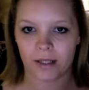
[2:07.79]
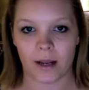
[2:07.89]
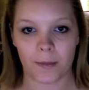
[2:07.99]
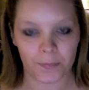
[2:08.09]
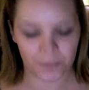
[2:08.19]
in
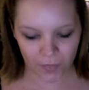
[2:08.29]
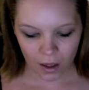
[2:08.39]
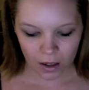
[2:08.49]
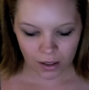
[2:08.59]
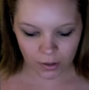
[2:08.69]
it.
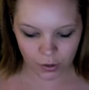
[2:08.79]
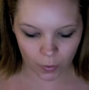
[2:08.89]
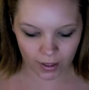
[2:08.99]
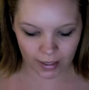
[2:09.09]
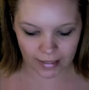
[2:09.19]
So it's
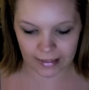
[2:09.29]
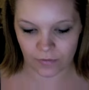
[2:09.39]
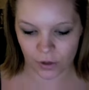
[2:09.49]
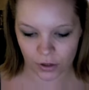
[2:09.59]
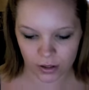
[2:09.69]
quite easy.
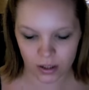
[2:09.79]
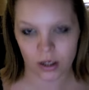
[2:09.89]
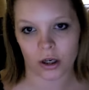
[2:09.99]
First,